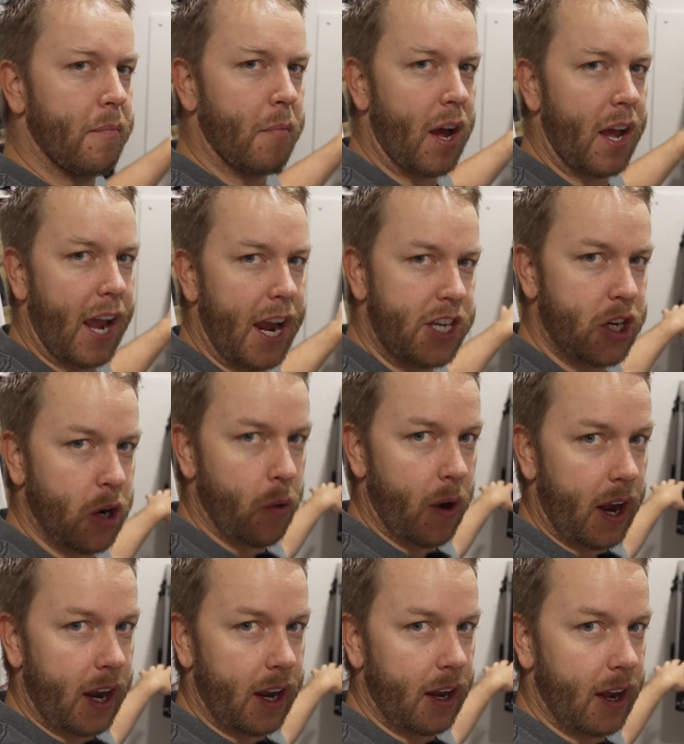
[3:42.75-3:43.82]
my
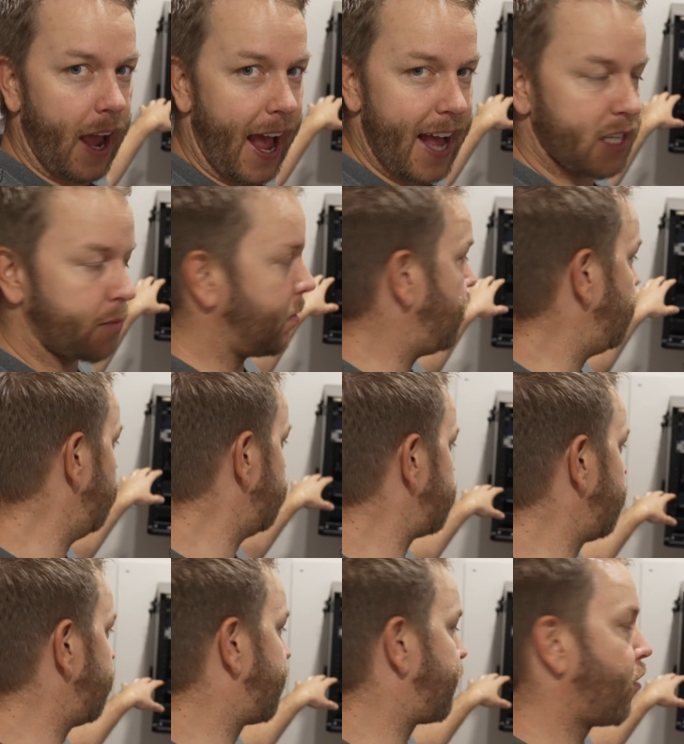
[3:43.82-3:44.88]
HOA has me
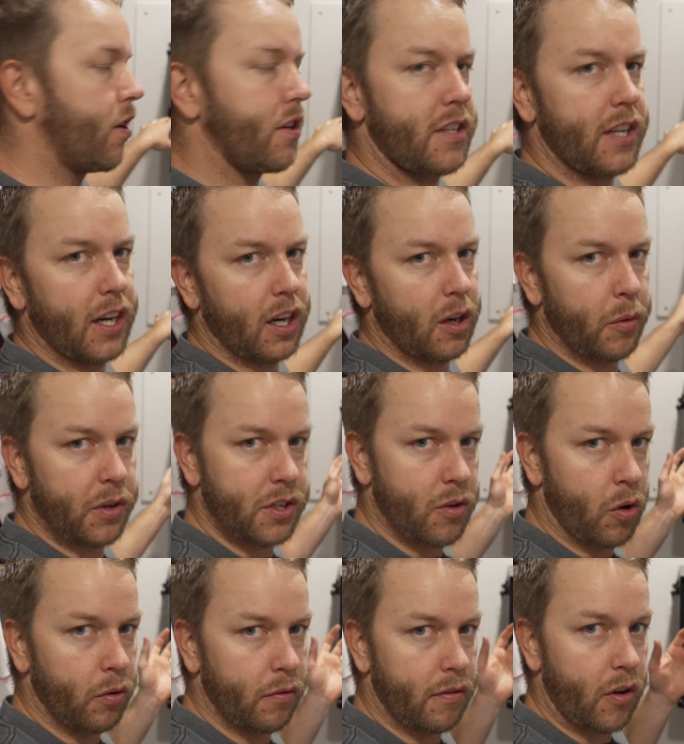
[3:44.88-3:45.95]
using Frontier, which is
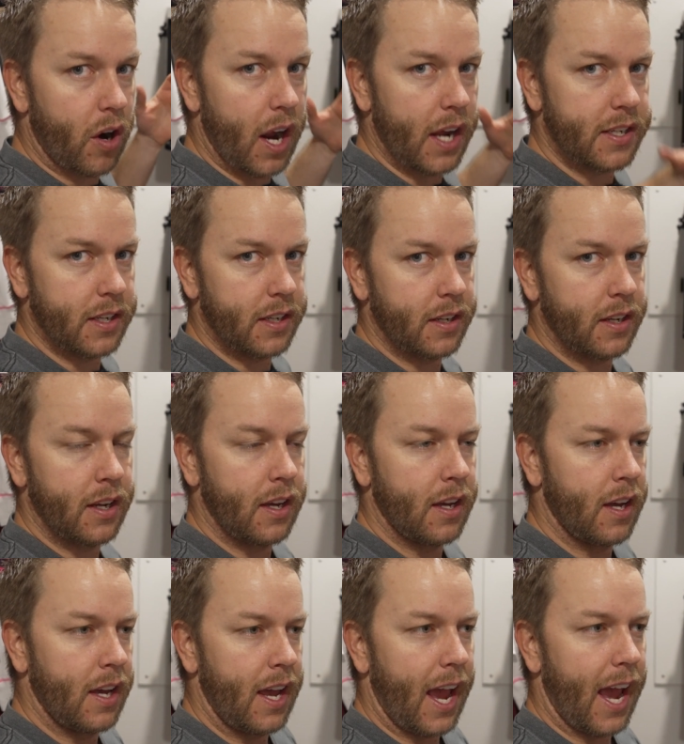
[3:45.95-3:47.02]
old Verizon,
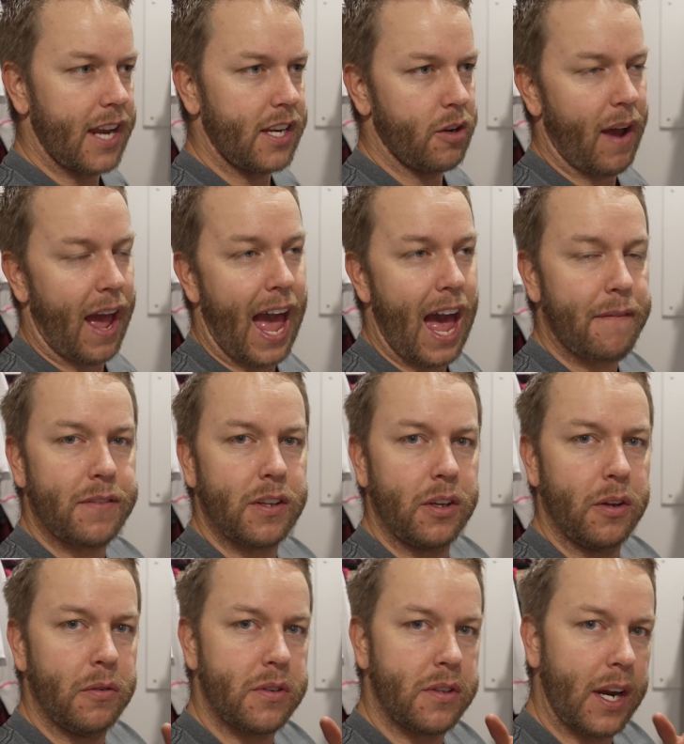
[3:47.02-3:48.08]
and you have to
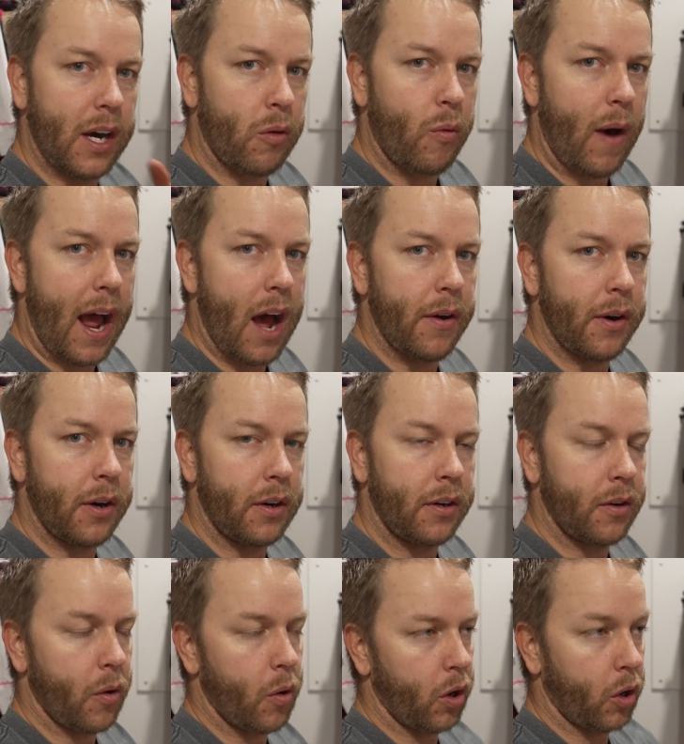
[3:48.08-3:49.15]
use their router,
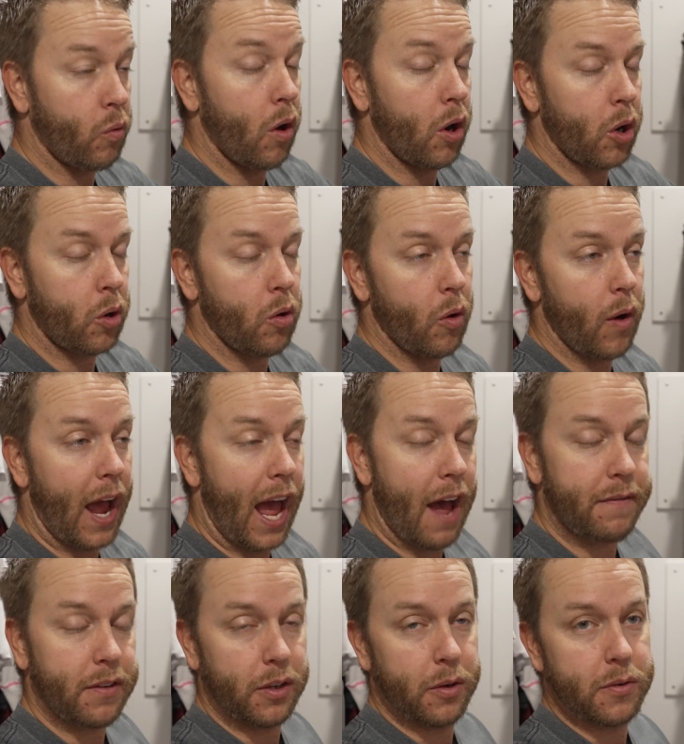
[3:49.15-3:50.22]
or quote unquote
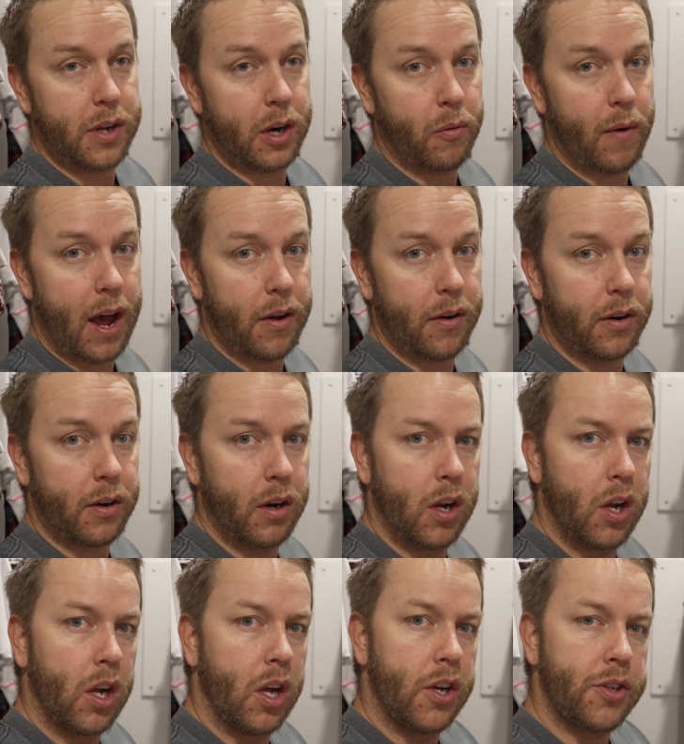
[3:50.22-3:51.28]
have to use their router,
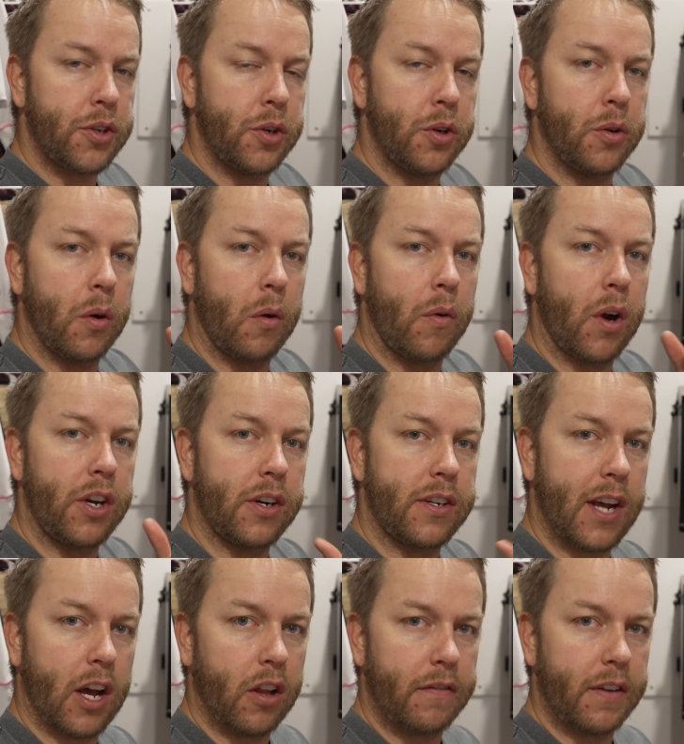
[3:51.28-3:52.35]
to run your
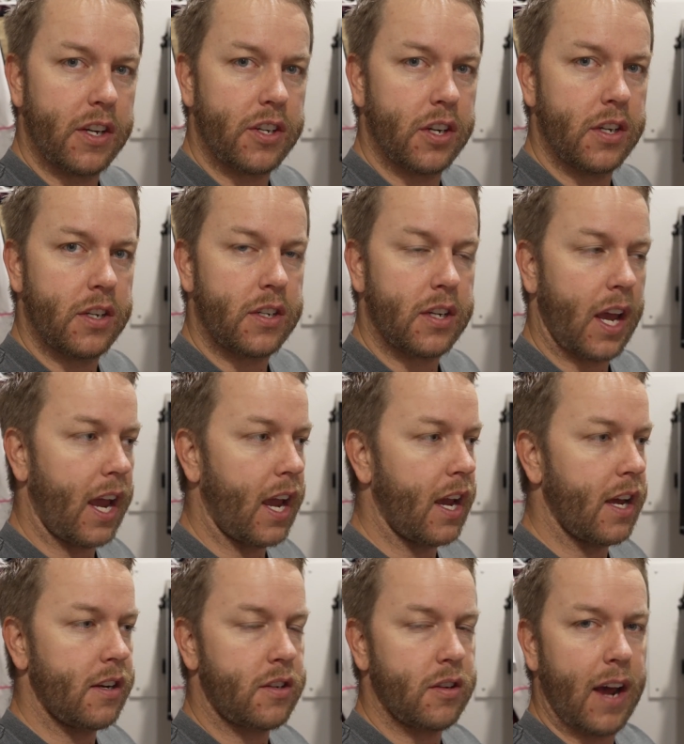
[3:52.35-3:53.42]
televisions
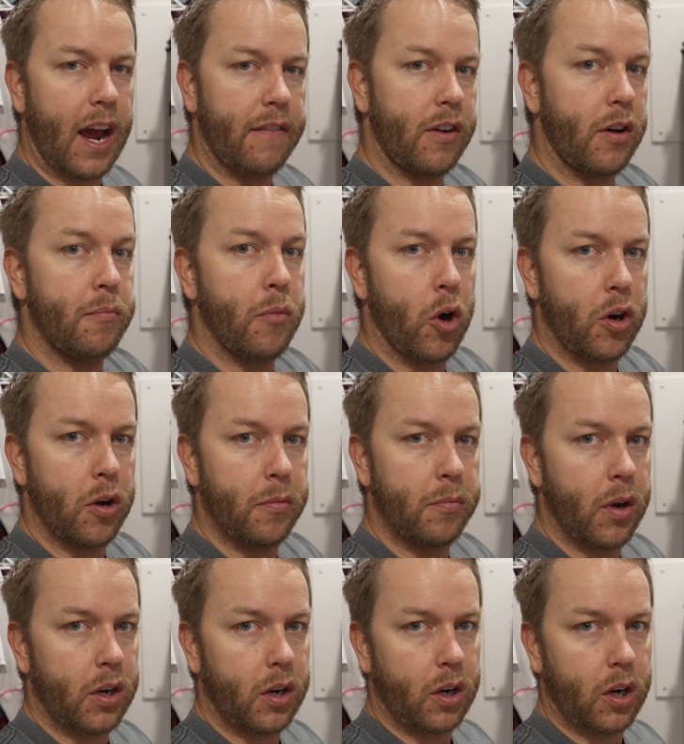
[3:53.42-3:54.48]
and to have their
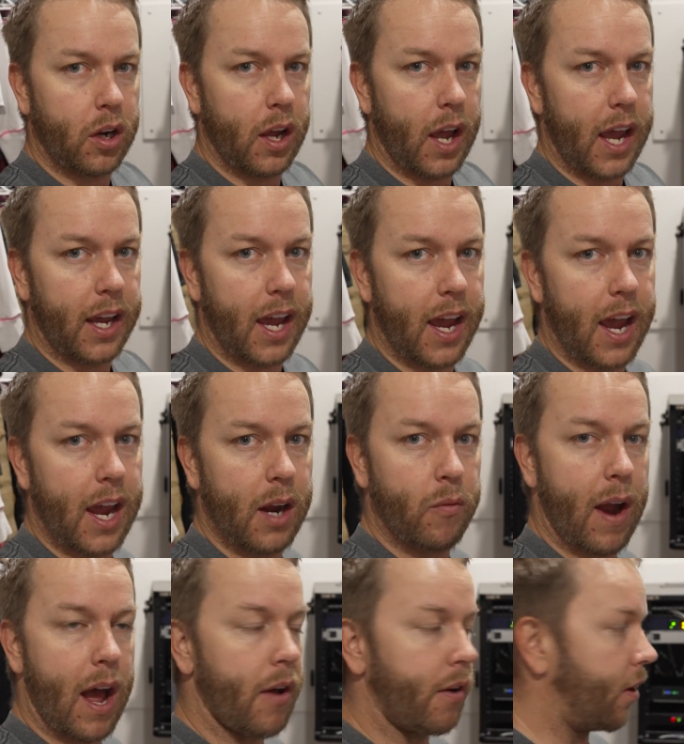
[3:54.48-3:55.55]
modem, AKA
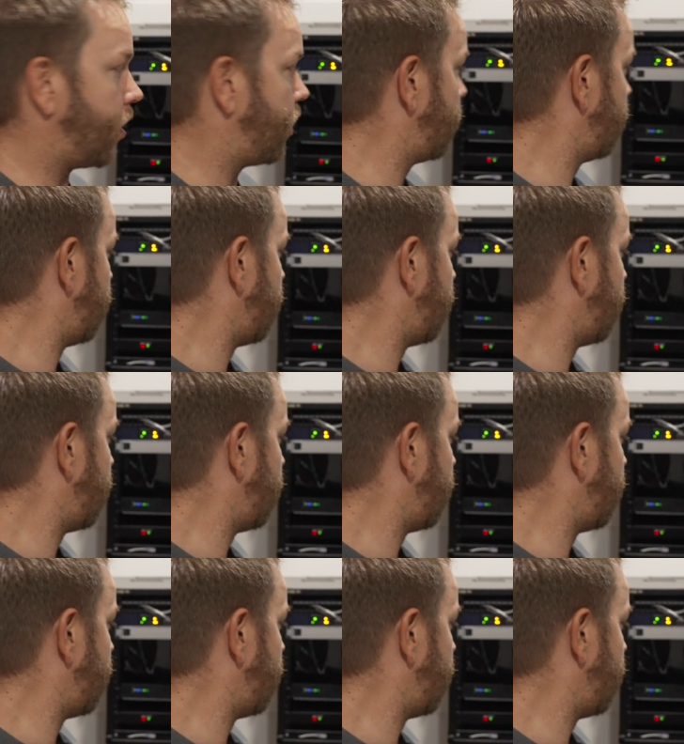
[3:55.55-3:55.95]
router.